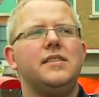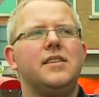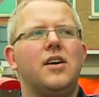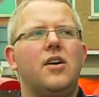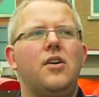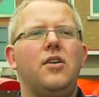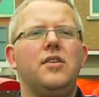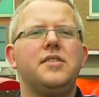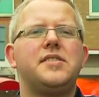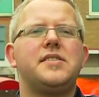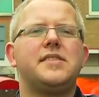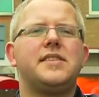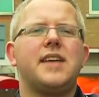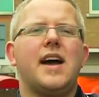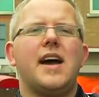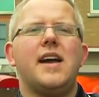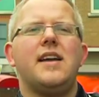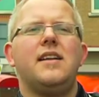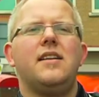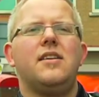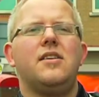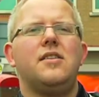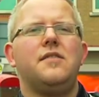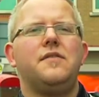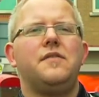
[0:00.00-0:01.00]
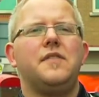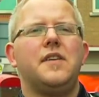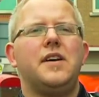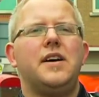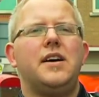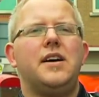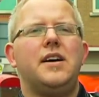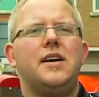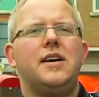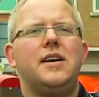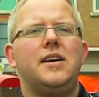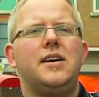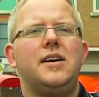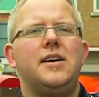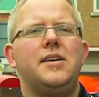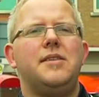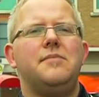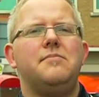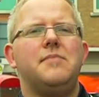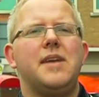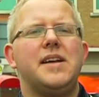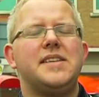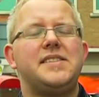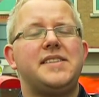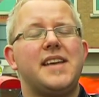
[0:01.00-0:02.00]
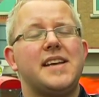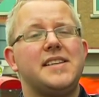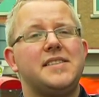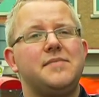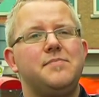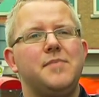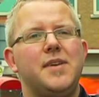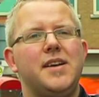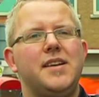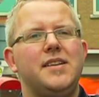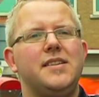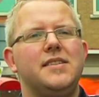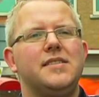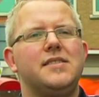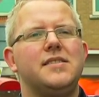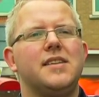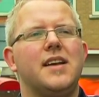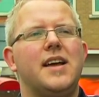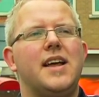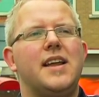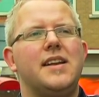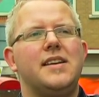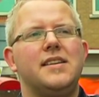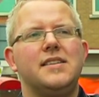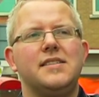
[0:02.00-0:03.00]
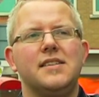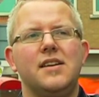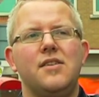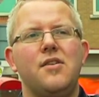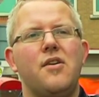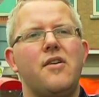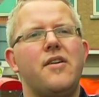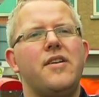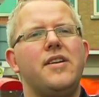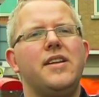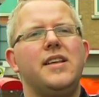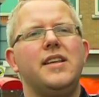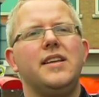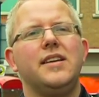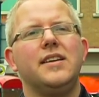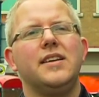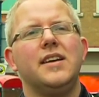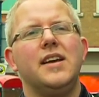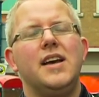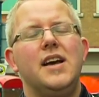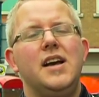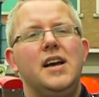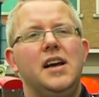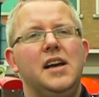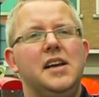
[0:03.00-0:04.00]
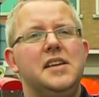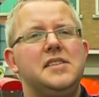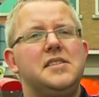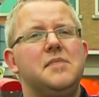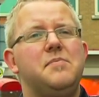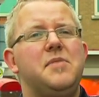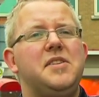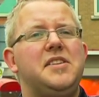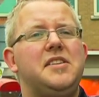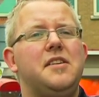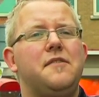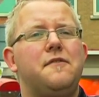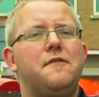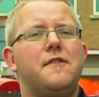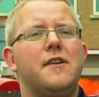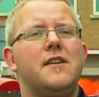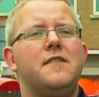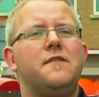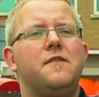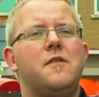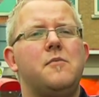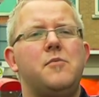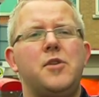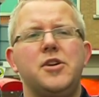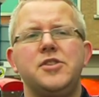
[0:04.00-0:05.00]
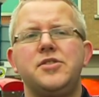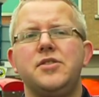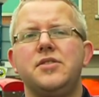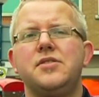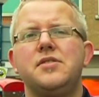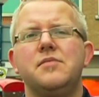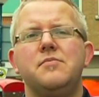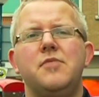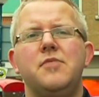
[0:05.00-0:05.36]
The whole style of assessment and learning is a bit different from module to